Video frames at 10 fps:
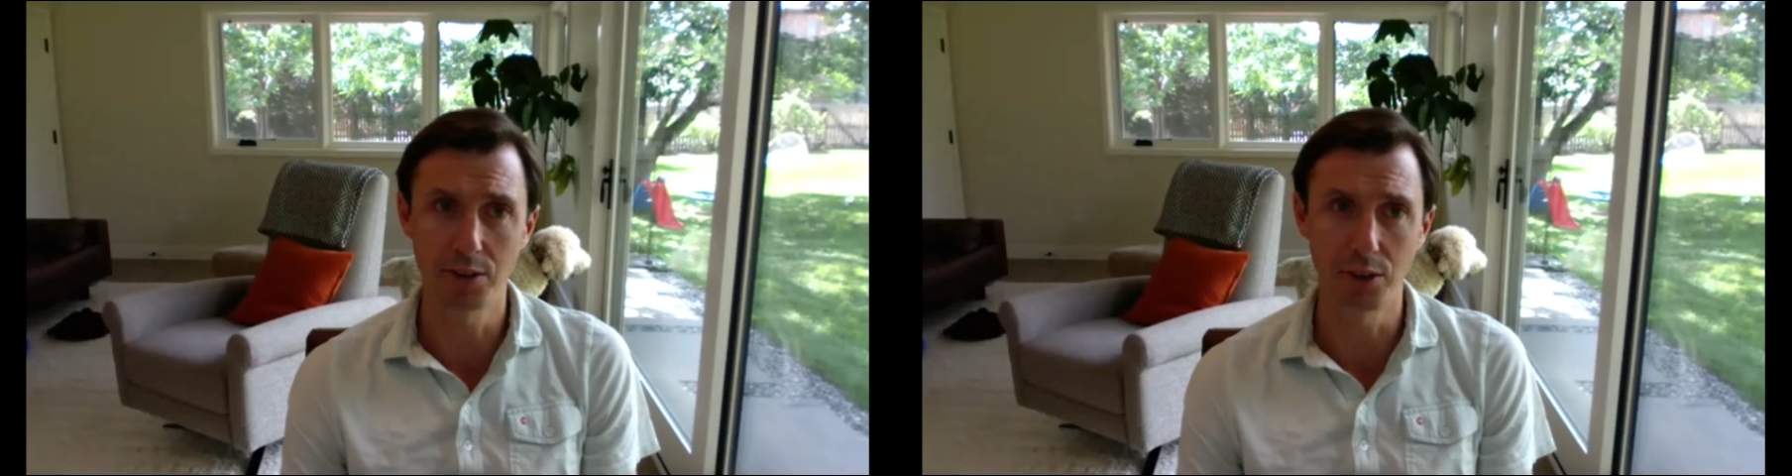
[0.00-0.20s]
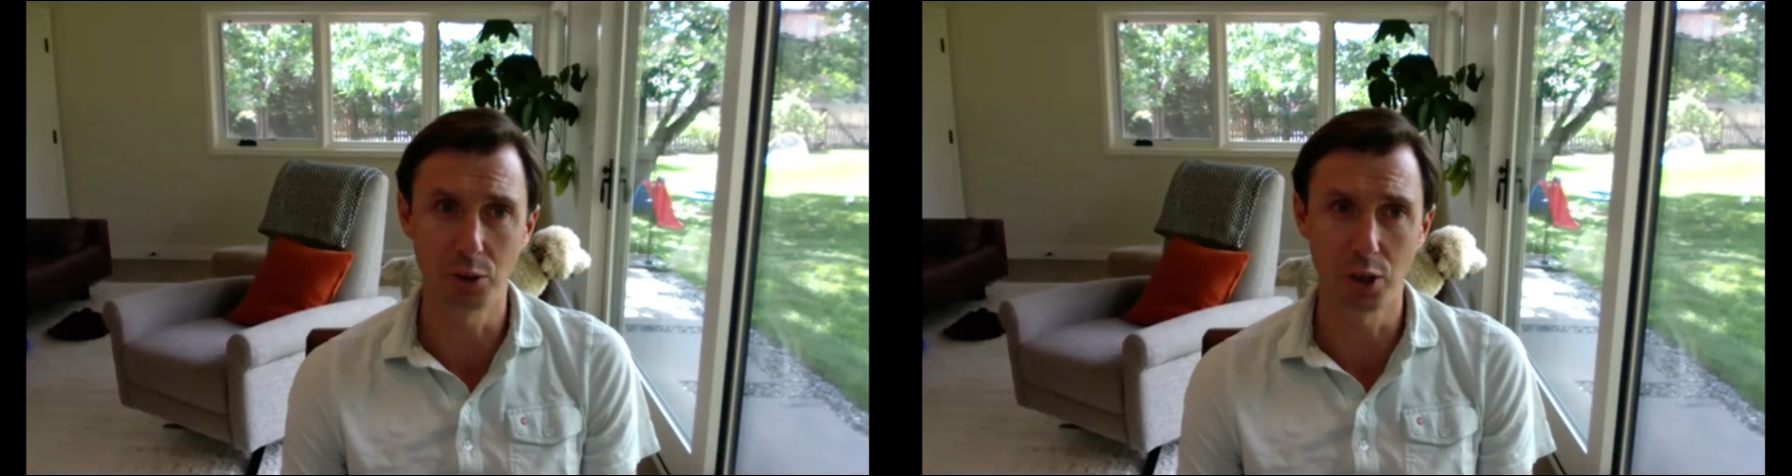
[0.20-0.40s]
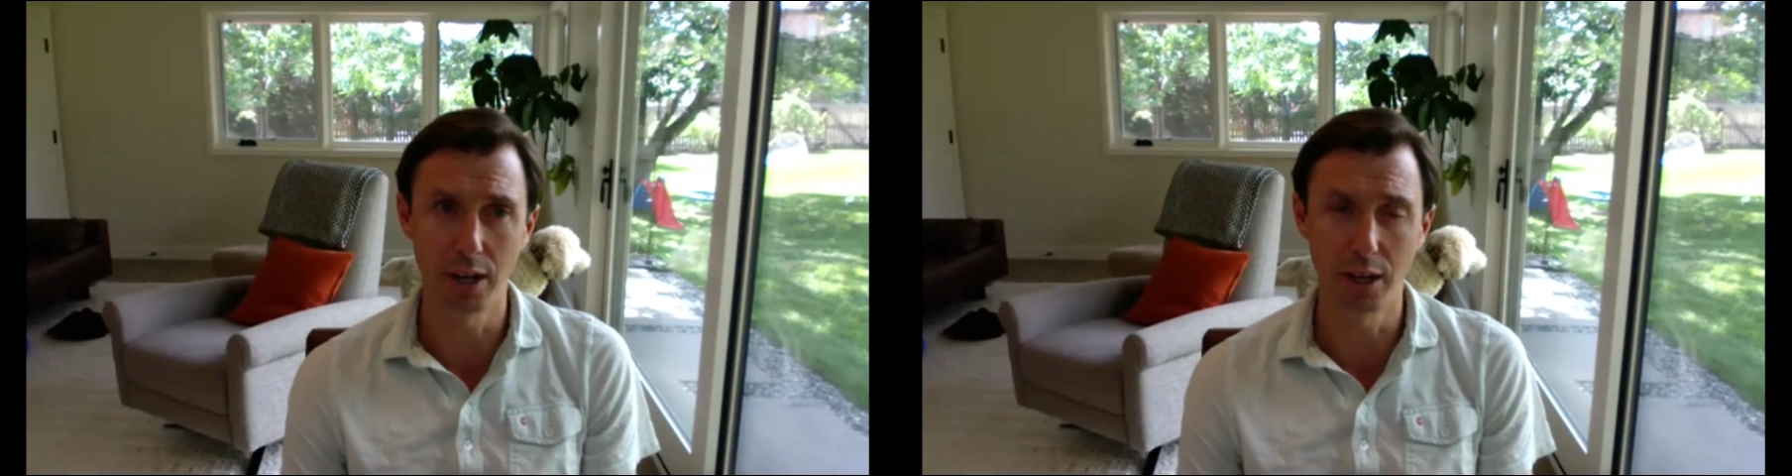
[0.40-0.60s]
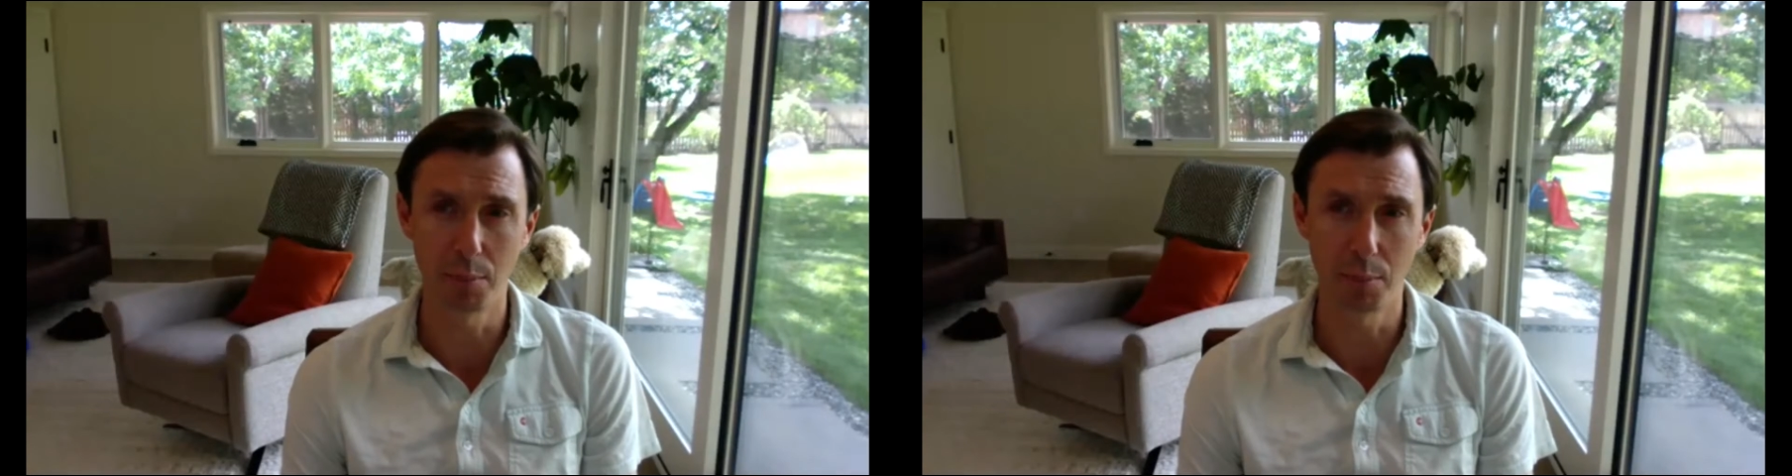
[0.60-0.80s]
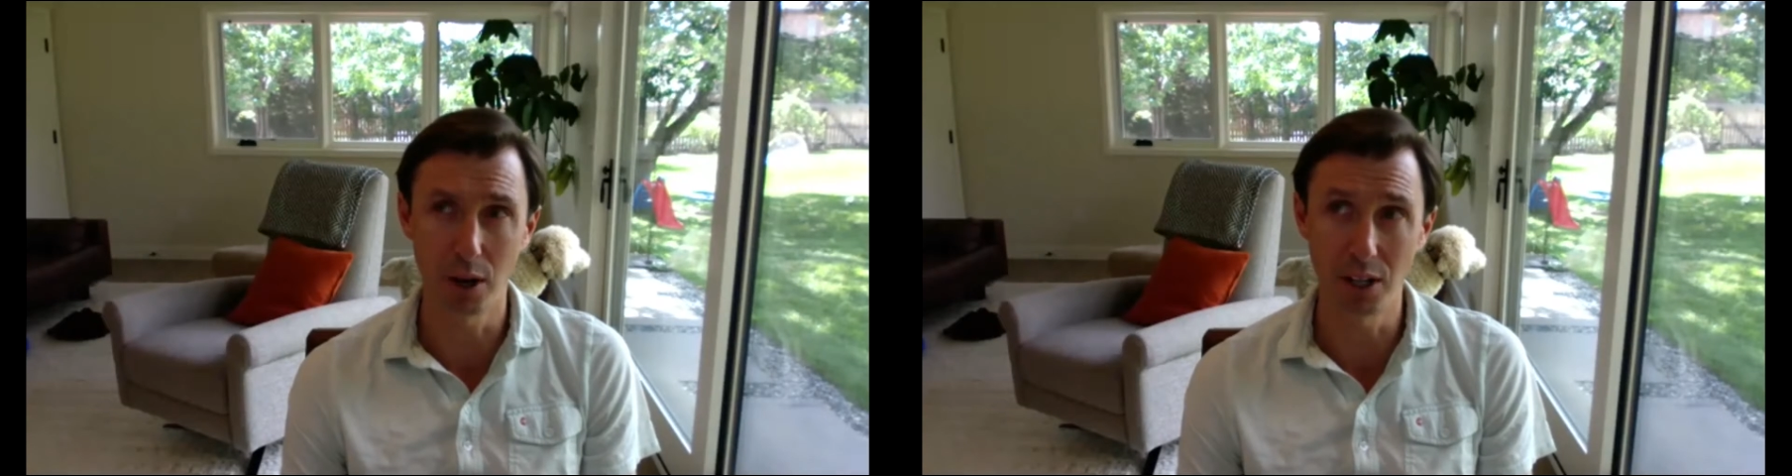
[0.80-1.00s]
and you're trying to
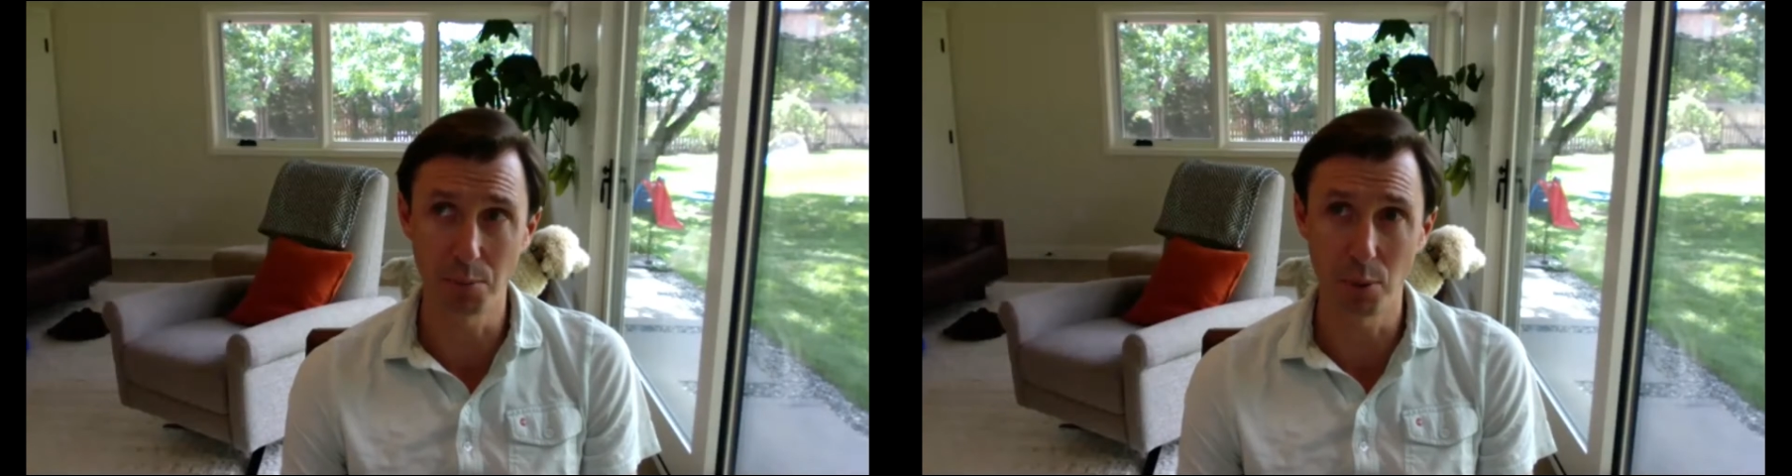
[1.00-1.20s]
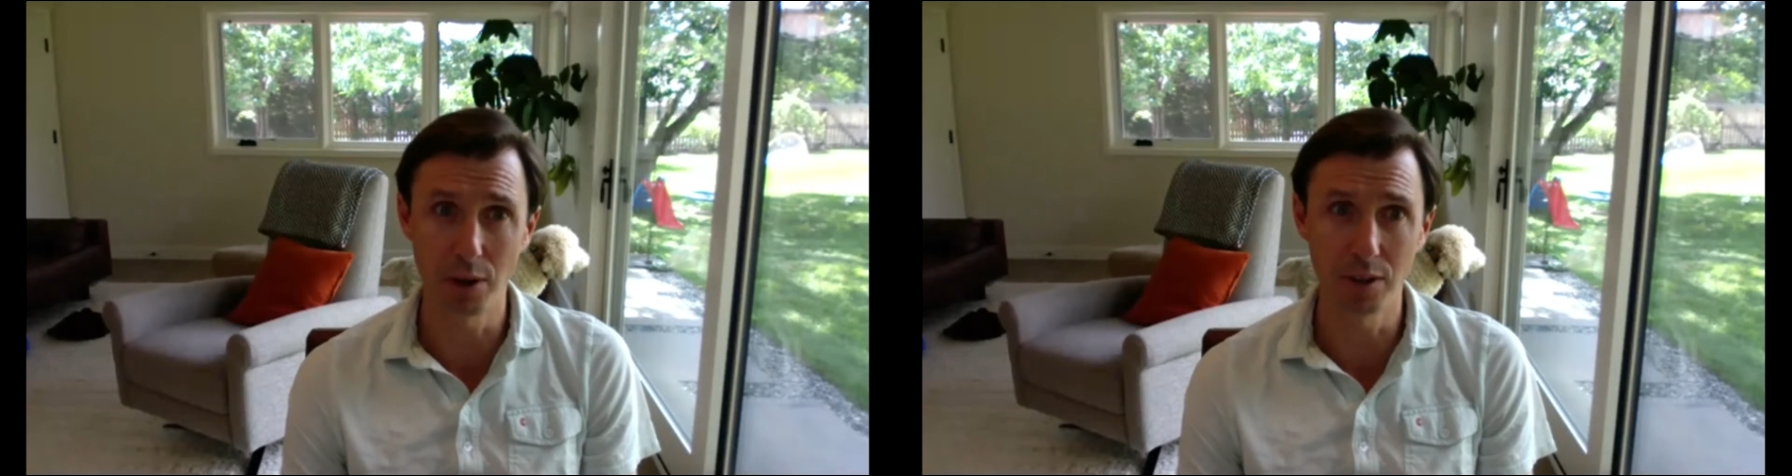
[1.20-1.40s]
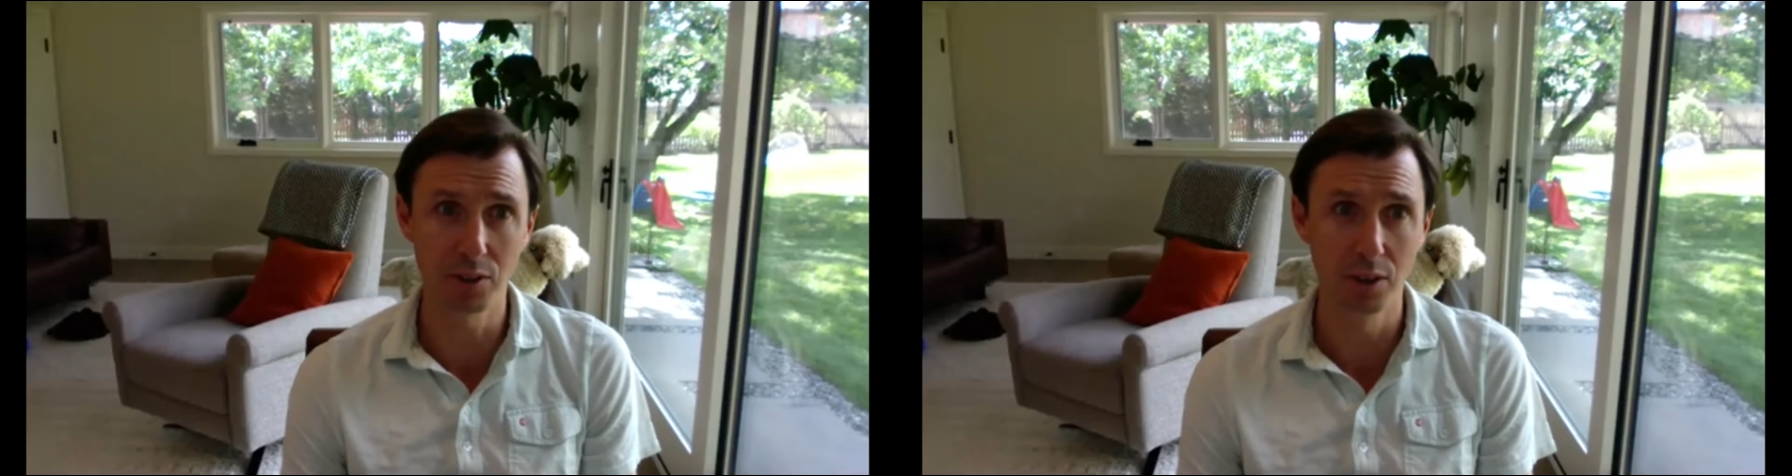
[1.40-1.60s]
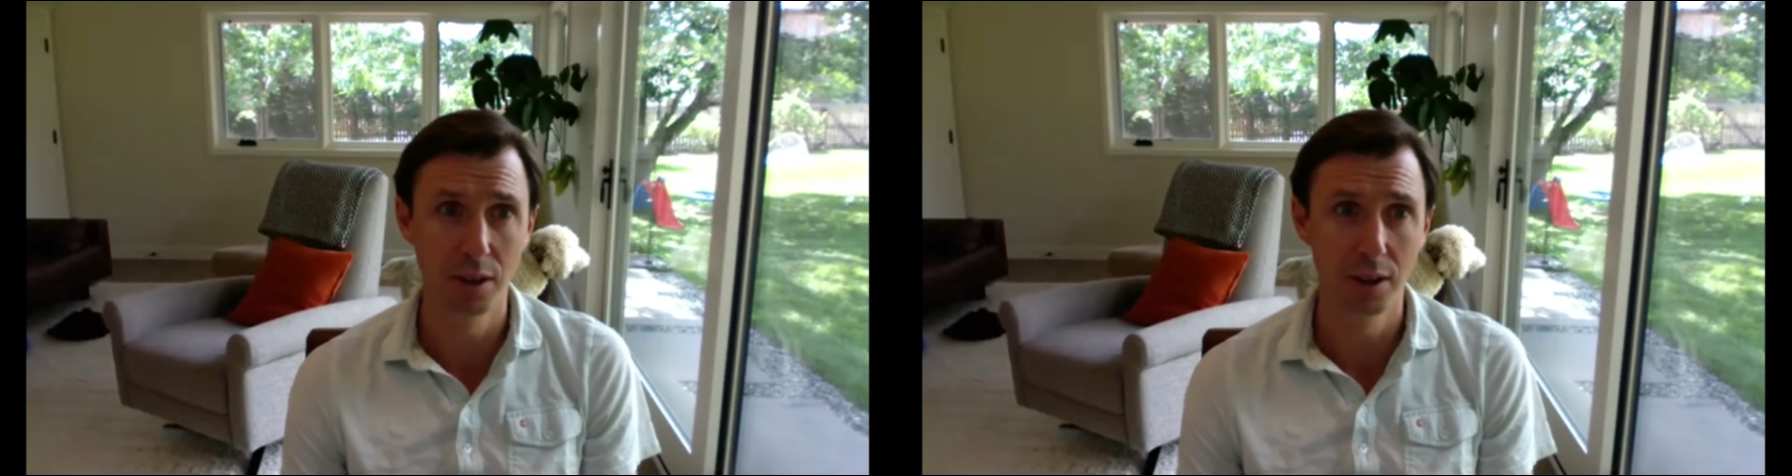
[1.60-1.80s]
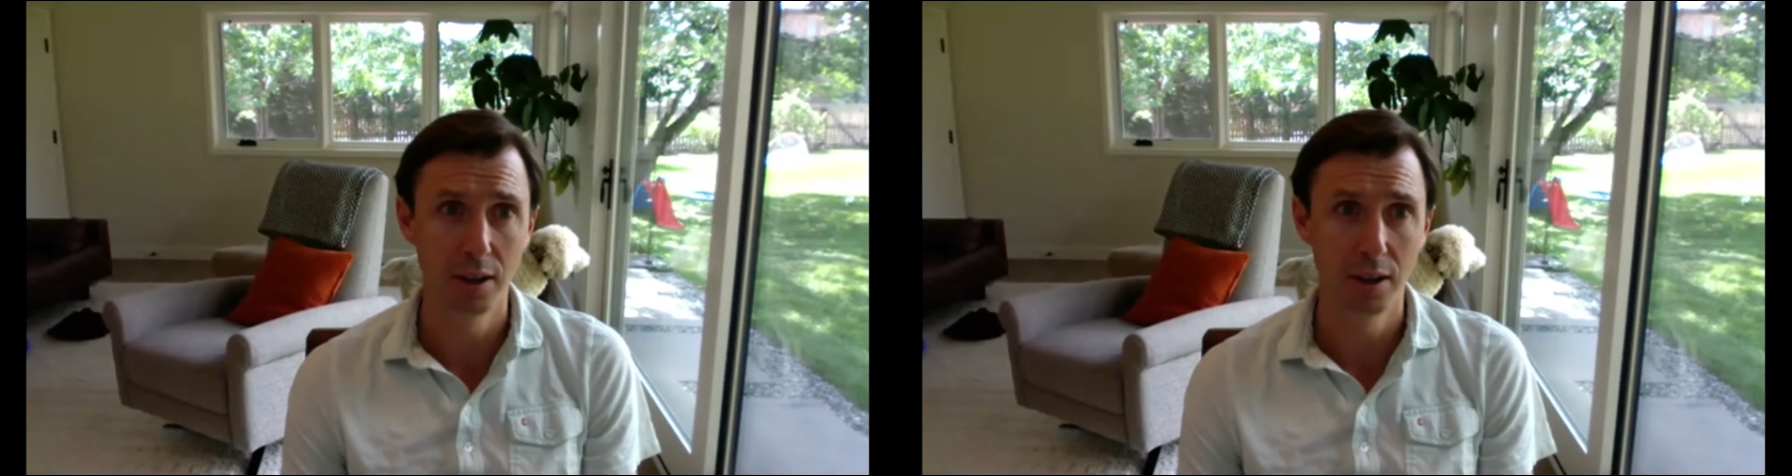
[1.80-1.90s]
hit price points